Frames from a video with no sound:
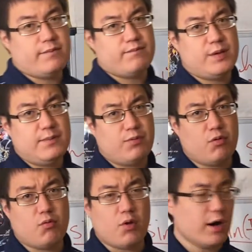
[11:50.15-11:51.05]

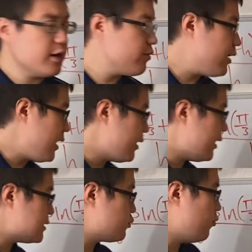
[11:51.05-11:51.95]
People want to write it
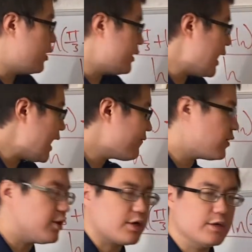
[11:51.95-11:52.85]
as 1/2, and
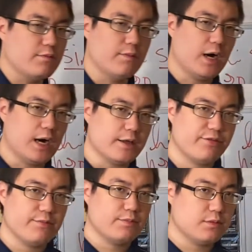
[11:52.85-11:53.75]
you can
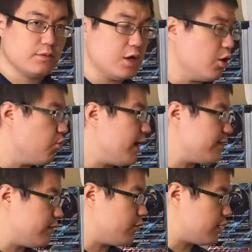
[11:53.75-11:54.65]
know why
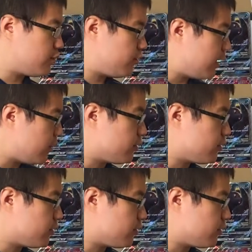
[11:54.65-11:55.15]
they want to do that.